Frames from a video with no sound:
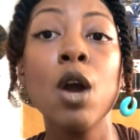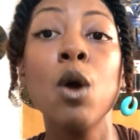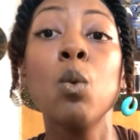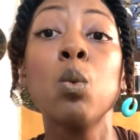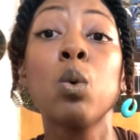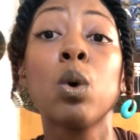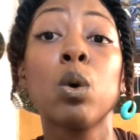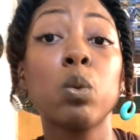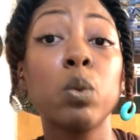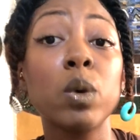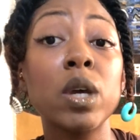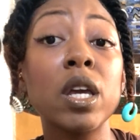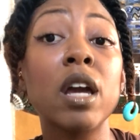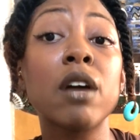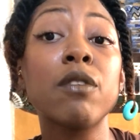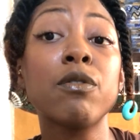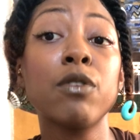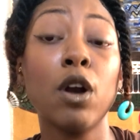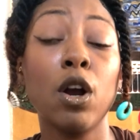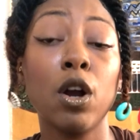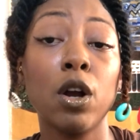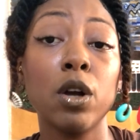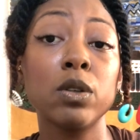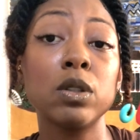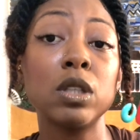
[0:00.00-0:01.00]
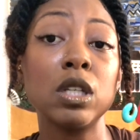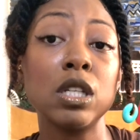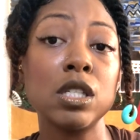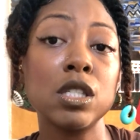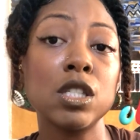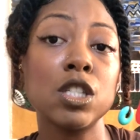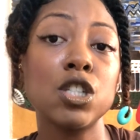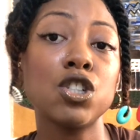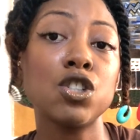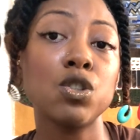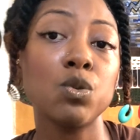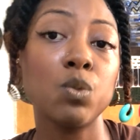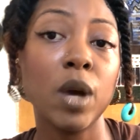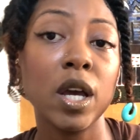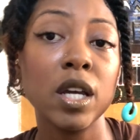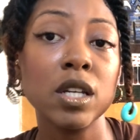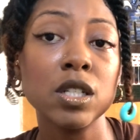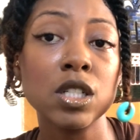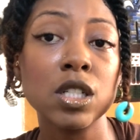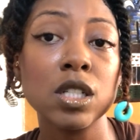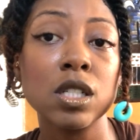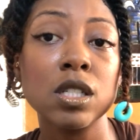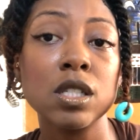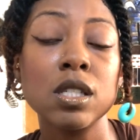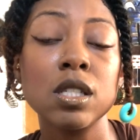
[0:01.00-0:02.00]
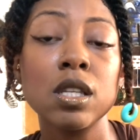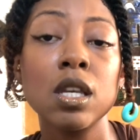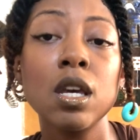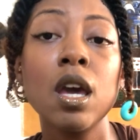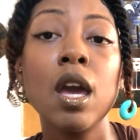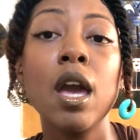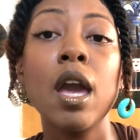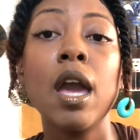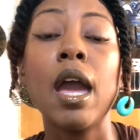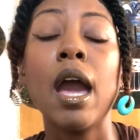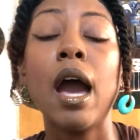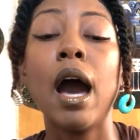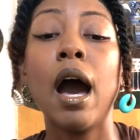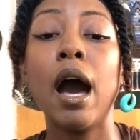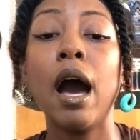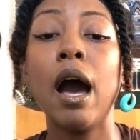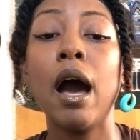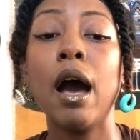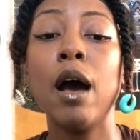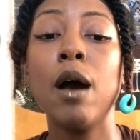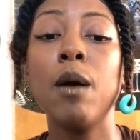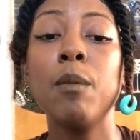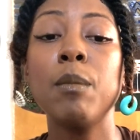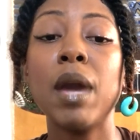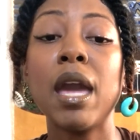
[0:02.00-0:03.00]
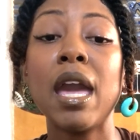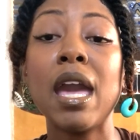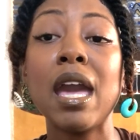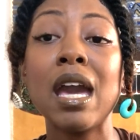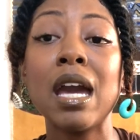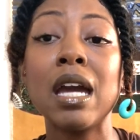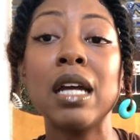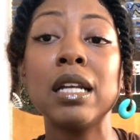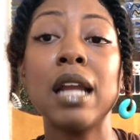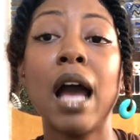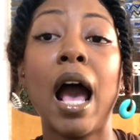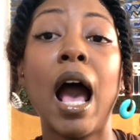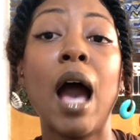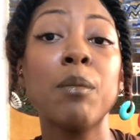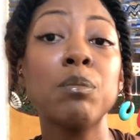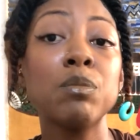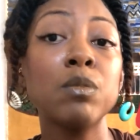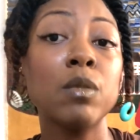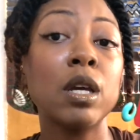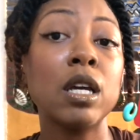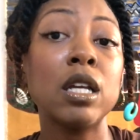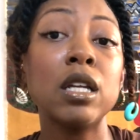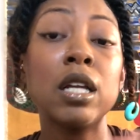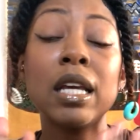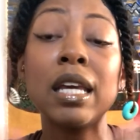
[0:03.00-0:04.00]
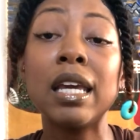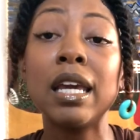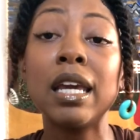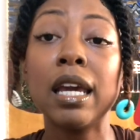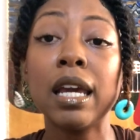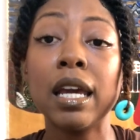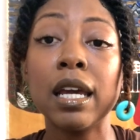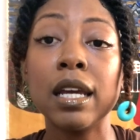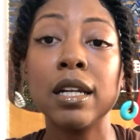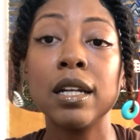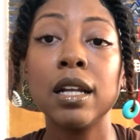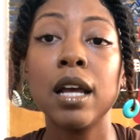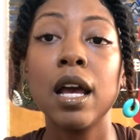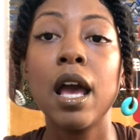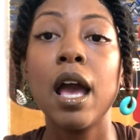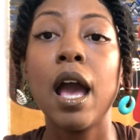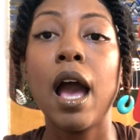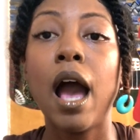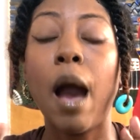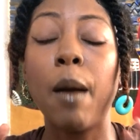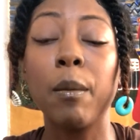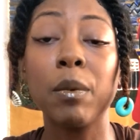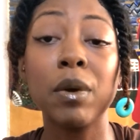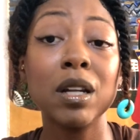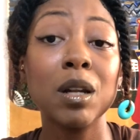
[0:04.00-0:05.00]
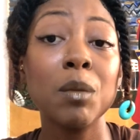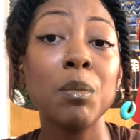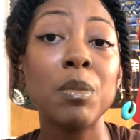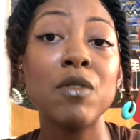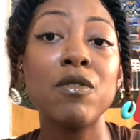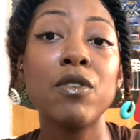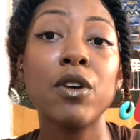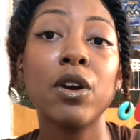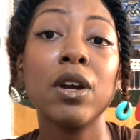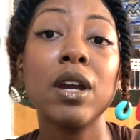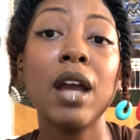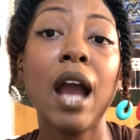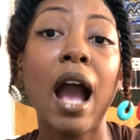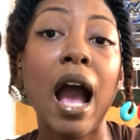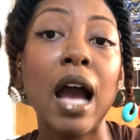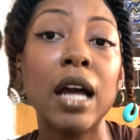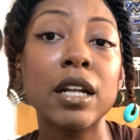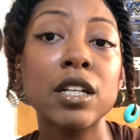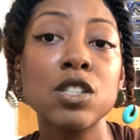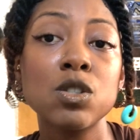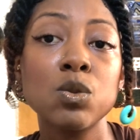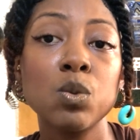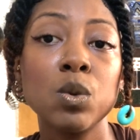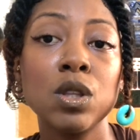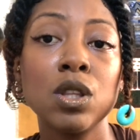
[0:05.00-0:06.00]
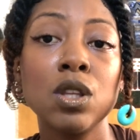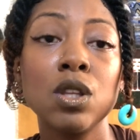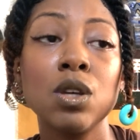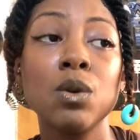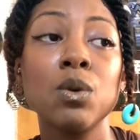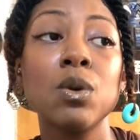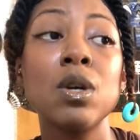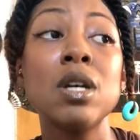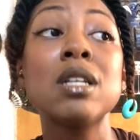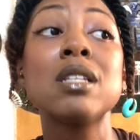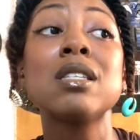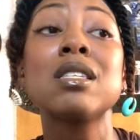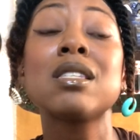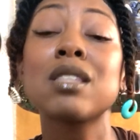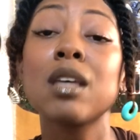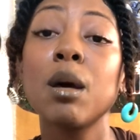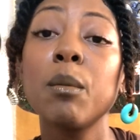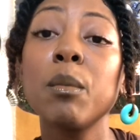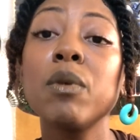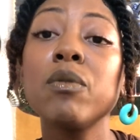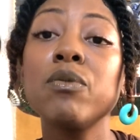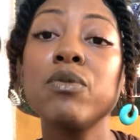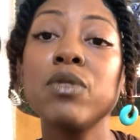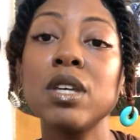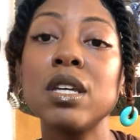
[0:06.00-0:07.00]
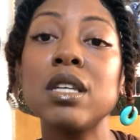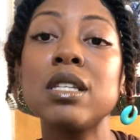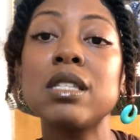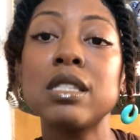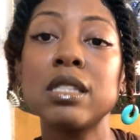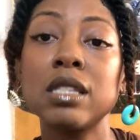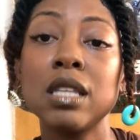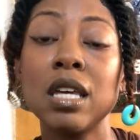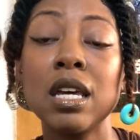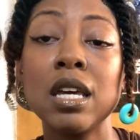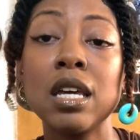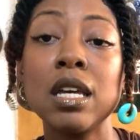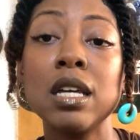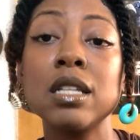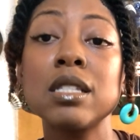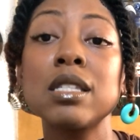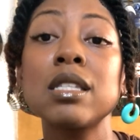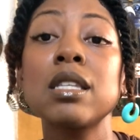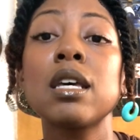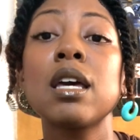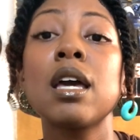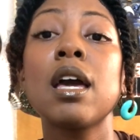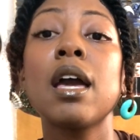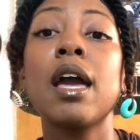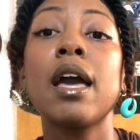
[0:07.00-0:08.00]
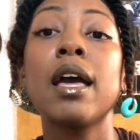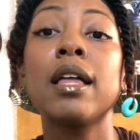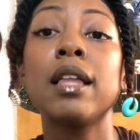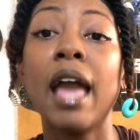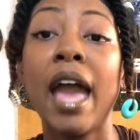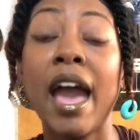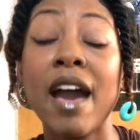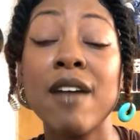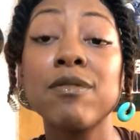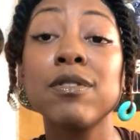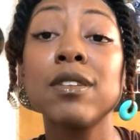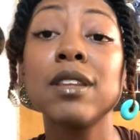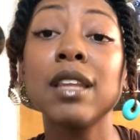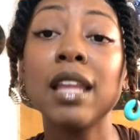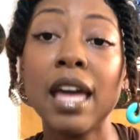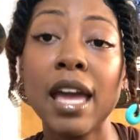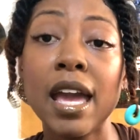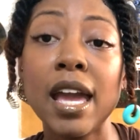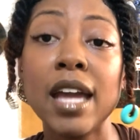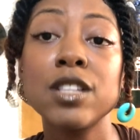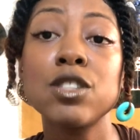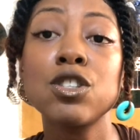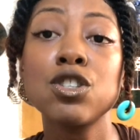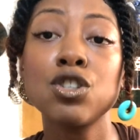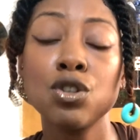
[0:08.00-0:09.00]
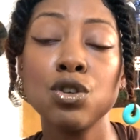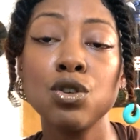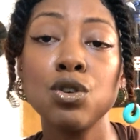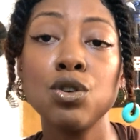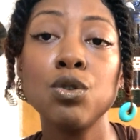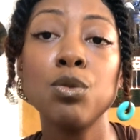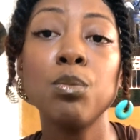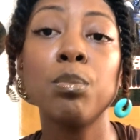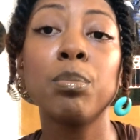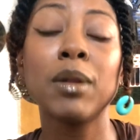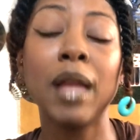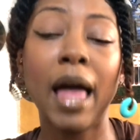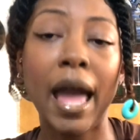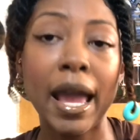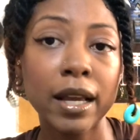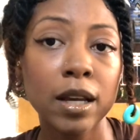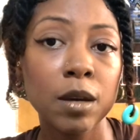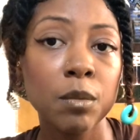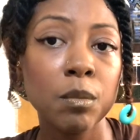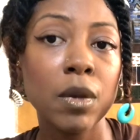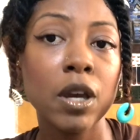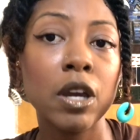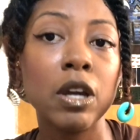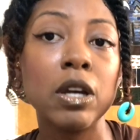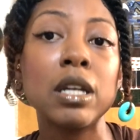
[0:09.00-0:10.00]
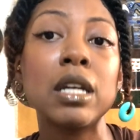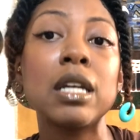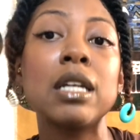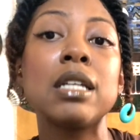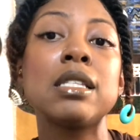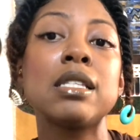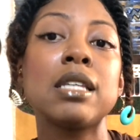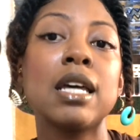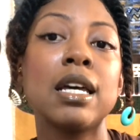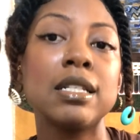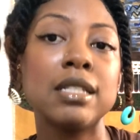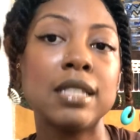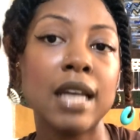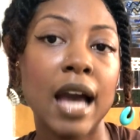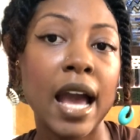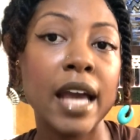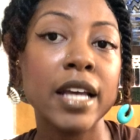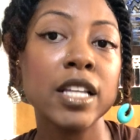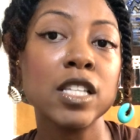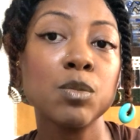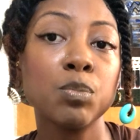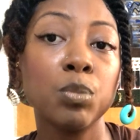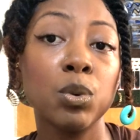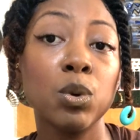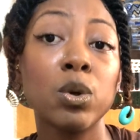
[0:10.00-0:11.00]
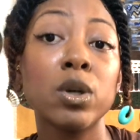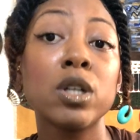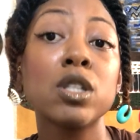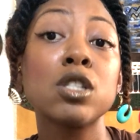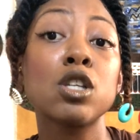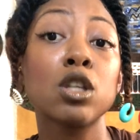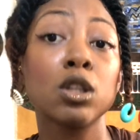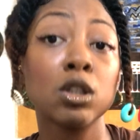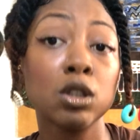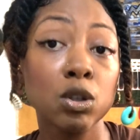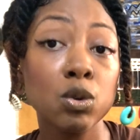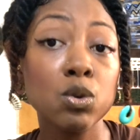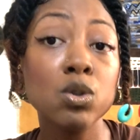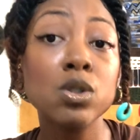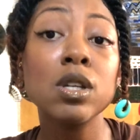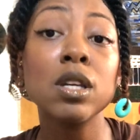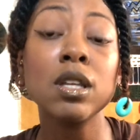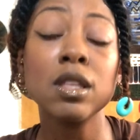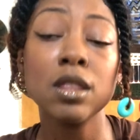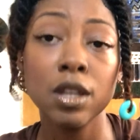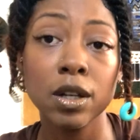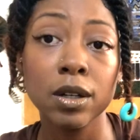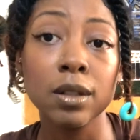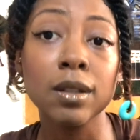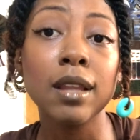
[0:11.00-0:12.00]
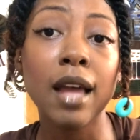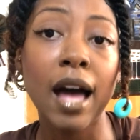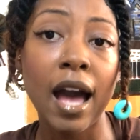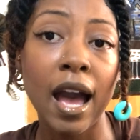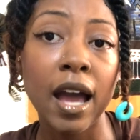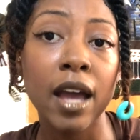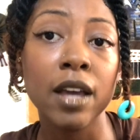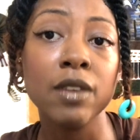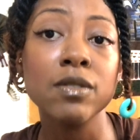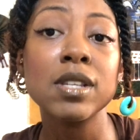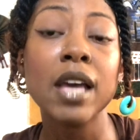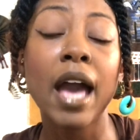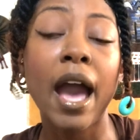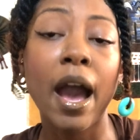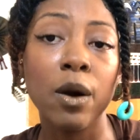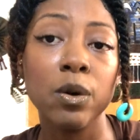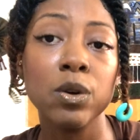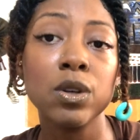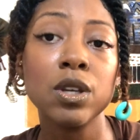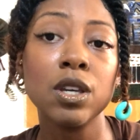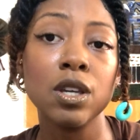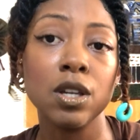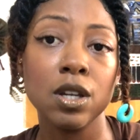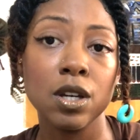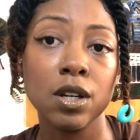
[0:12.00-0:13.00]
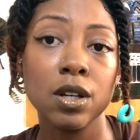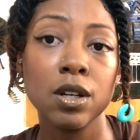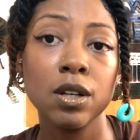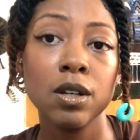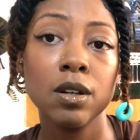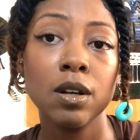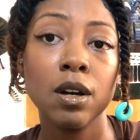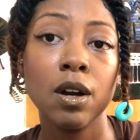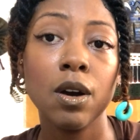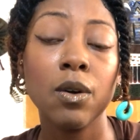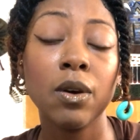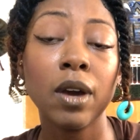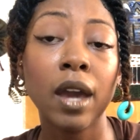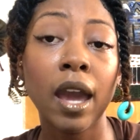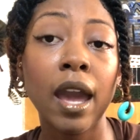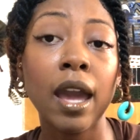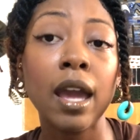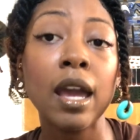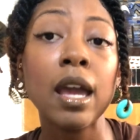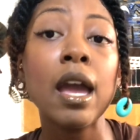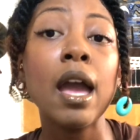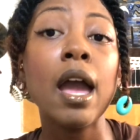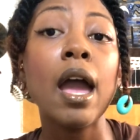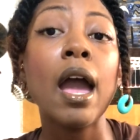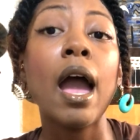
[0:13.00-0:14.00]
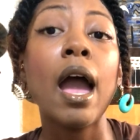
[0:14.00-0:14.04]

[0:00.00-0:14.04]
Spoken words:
where we have heard these situations. And again, I'm going to be very honest with you. Some of these things have led to Black Americans and diasporans losing their lives out here. Okay.